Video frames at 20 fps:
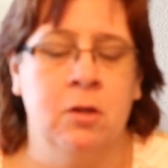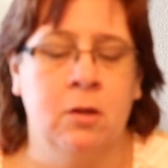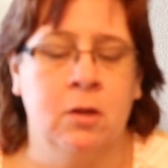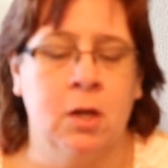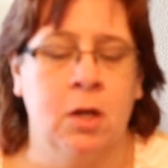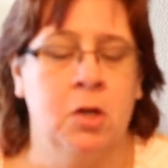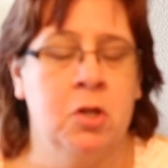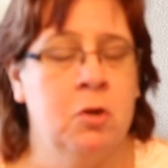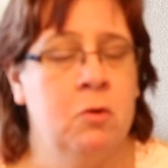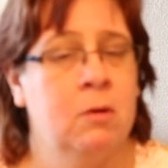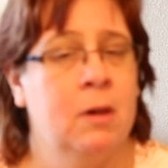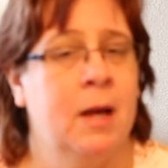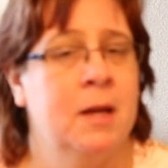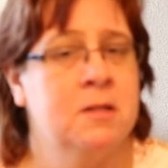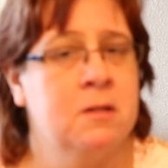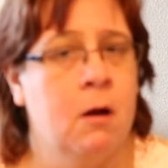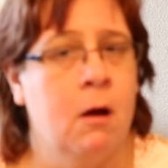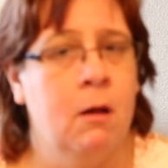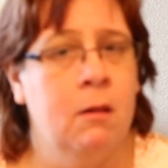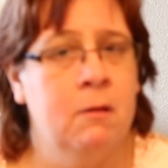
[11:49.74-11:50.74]
going to
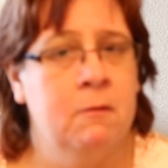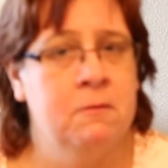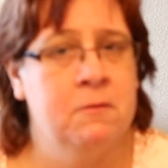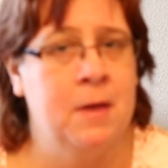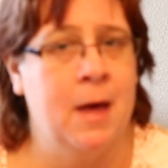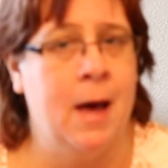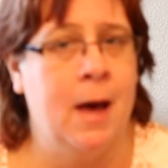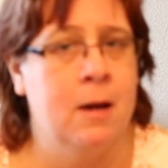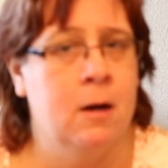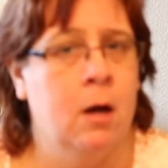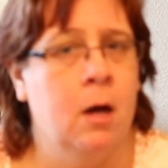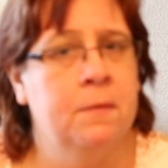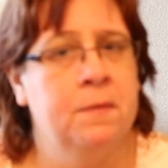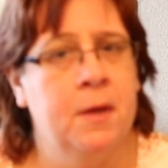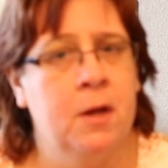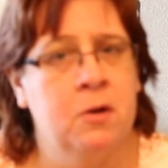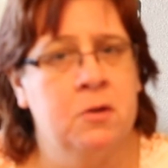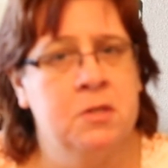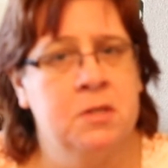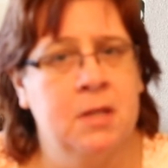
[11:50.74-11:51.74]
utilize all of that on
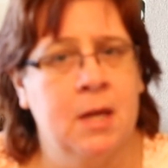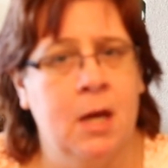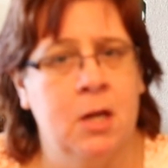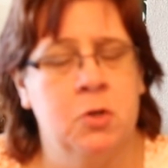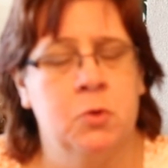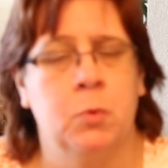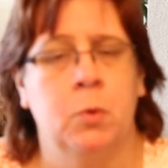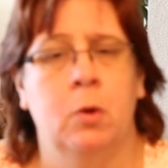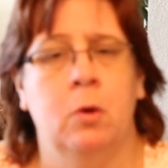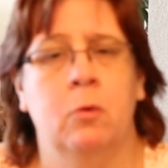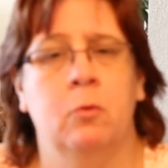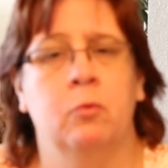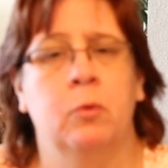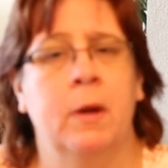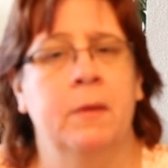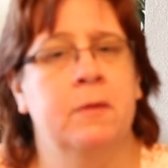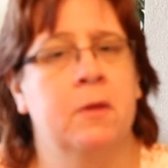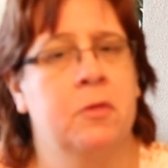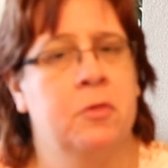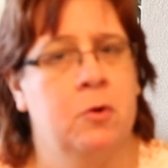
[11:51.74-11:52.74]
their schedule,
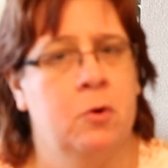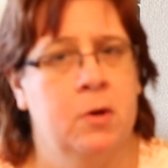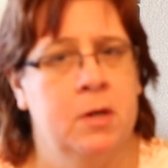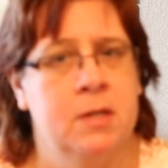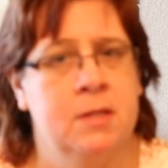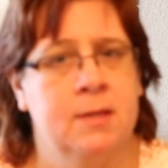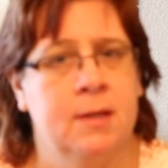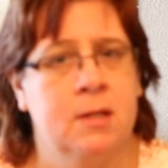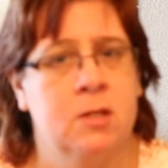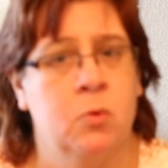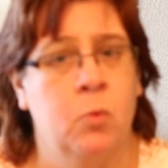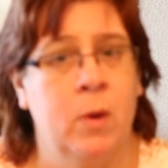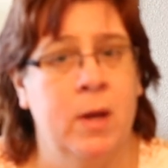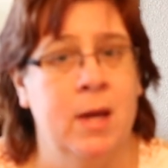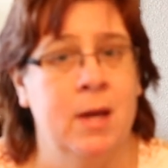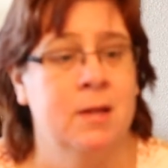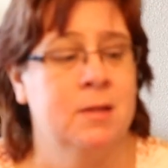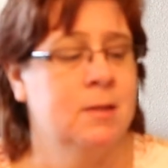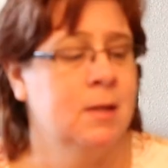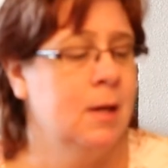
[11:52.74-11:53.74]
run the 36
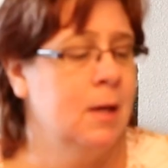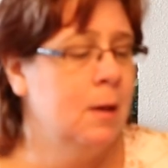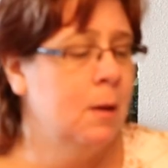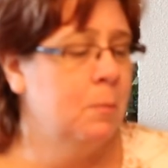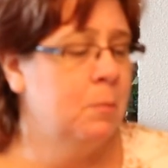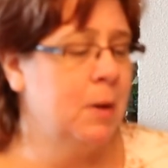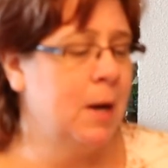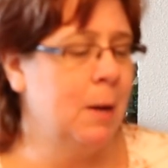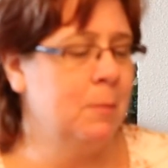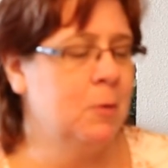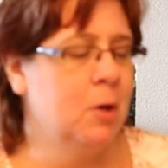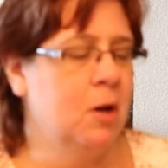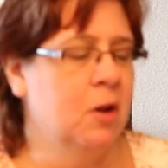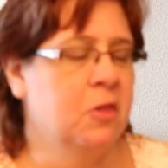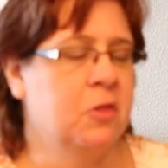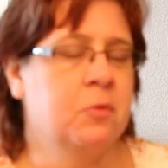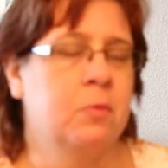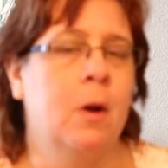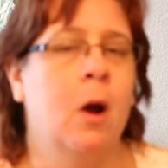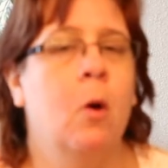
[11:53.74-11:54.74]
weeks. But I'm going to
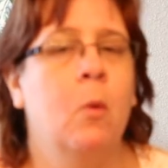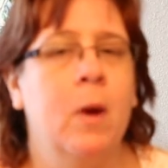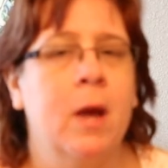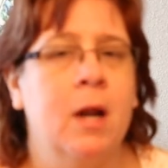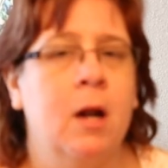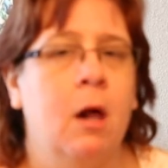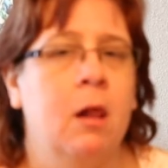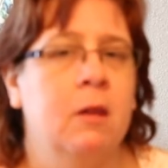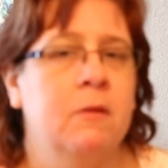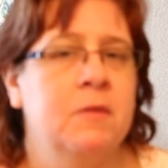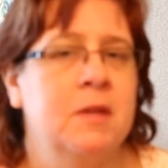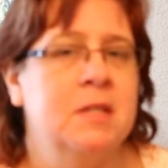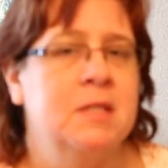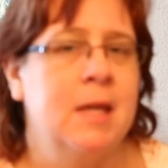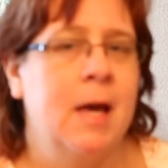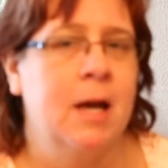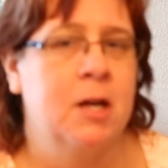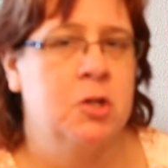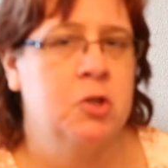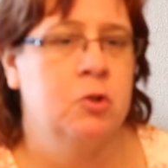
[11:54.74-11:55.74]
throw in all of these
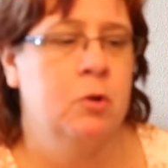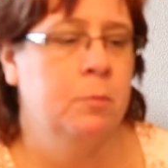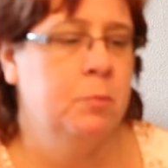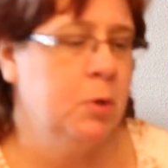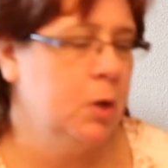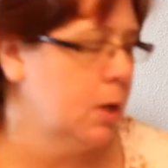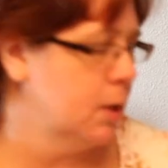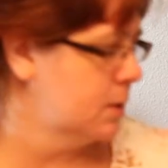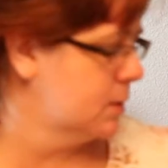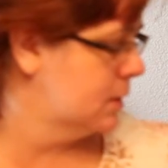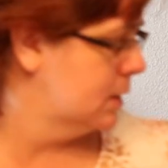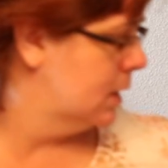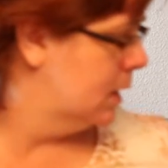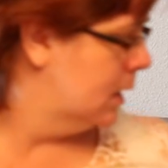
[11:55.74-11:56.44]
extra books.